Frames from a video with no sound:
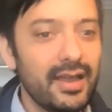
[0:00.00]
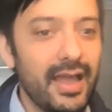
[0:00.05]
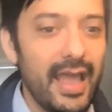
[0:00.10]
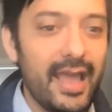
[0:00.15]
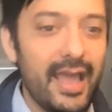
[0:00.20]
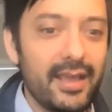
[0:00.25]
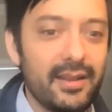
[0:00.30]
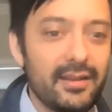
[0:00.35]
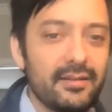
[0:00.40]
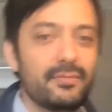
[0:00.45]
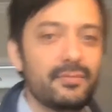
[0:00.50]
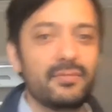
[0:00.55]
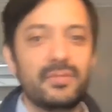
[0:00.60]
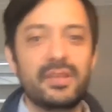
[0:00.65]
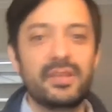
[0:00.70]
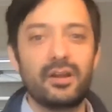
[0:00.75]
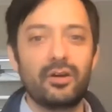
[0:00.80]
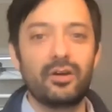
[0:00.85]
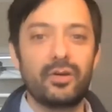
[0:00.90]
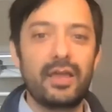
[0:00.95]
And,
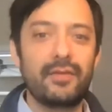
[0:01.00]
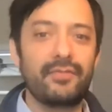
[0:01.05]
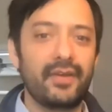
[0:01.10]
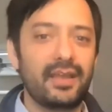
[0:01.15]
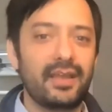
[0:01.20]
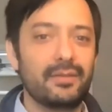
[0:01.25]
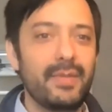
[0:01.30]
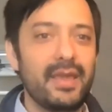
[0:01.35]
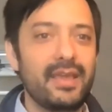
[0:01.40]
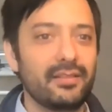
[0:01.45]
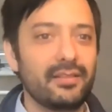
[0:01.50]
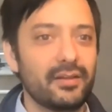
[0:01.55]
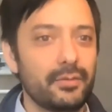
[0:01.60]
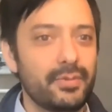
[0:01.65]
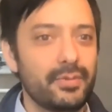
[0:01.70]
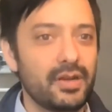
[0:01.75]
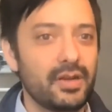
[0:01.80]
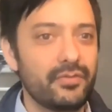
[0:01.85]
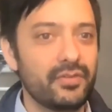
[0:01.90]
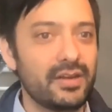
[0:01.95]
you know, if I can make a little
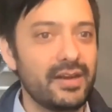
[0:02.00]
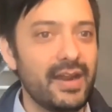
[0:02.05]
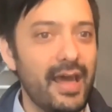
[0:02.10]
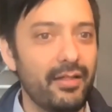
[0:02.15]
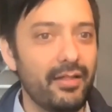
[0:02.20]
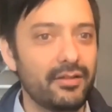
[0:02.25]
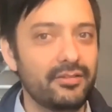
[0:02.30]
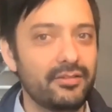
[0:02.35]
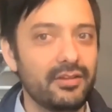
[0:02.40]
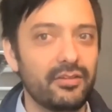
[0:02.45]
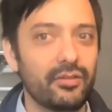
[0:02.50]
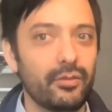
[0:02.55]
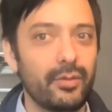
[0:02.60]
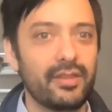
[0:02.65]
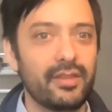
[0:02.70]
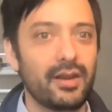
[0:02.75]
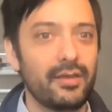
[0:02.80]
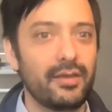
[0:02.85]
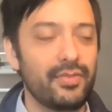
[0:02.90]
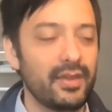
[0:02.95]
bit of an analogy to the way
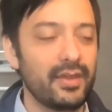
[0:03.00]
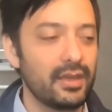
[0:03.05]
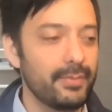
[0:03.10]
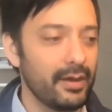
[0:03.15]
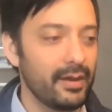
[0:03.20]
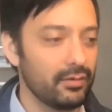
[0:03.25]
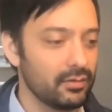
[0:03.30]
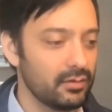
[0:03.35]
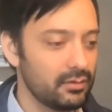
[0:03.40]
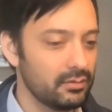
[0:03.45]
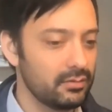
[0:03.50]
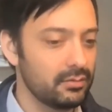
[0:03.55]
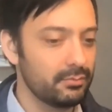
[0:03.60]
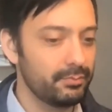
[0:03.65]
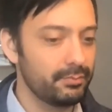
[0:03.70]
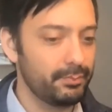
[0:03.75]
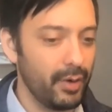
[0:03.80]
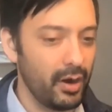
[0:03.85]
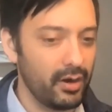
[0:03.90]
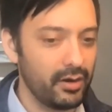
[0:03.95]
that I think about
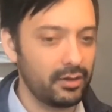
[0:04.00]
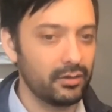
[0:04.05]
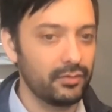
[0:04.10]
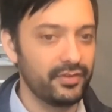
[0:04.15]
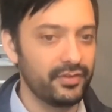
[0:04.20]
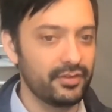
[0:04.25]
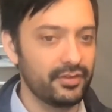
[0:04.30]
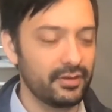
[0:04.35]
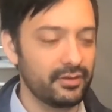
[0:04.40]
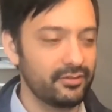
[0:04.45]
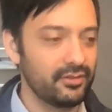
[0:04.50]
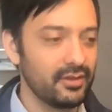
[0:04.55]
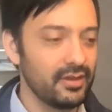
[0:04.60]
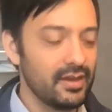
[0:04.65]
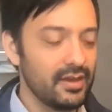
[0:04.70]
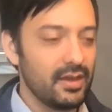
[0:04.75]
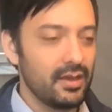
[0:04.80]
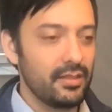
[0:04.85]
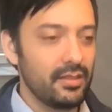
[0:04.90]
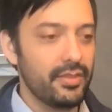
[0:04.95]
particle physics,
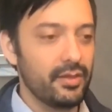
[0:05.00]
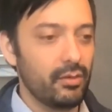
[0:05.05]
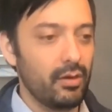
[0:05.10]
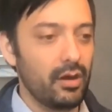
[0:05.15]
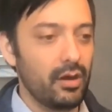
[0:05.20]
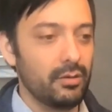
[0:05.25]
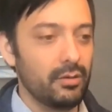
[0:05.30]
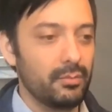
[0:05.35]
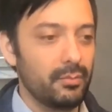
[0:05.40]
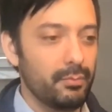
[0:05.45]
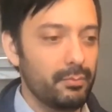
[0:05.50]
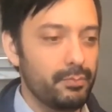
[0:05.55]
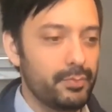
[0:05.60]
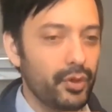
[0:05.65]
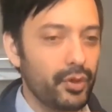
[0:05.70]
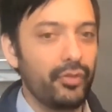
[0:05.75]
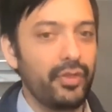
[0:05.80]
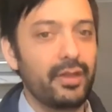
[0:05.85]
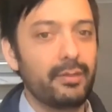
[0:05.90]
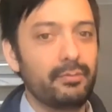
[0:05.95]
there are
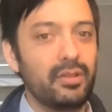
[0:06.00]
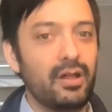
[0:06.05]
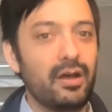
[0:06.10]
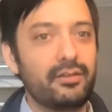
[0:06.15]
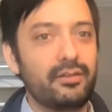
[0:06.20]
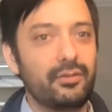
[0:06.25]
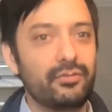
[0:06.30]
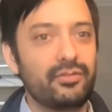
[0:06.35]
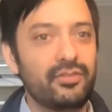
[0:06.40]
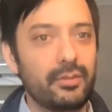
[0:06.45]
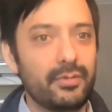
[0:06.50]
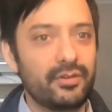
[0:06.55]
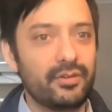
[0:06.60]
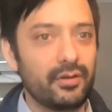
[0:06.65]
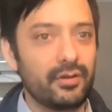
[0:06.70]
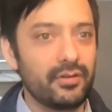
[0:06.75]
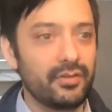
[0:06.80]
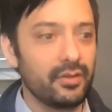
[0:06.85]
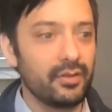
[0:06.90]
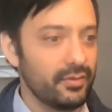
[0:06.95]
building blocks of
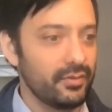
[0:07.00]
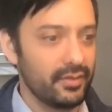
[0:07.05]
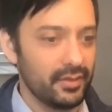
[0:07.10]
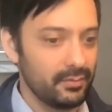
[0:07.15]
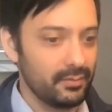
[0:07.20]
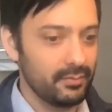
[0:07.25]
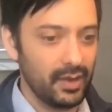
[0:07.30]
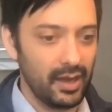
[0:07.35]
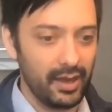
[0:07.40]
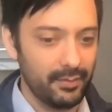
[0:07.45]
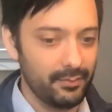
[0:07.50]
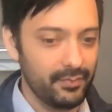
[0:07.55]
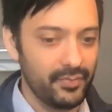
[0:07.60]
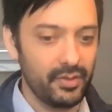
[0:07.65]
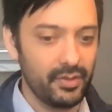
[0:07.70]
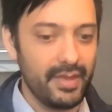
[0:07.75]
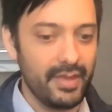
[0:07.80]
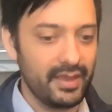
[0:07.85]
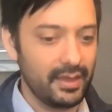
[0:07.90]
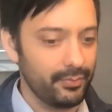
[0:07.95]
symmetry
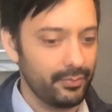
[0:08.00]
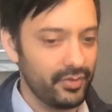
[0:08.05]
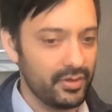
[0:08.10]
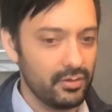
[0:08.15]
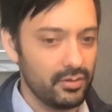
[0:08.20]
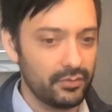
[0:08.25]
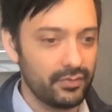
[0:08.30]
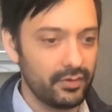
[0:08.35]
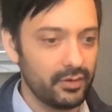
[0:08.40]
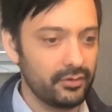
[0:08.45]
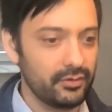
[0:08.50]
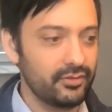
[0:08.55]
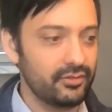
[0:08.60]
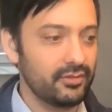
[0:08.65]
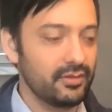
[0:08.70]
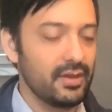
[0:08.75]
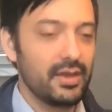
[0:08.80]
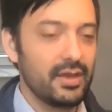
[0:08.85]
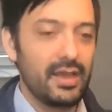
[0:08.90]
that make up the universe.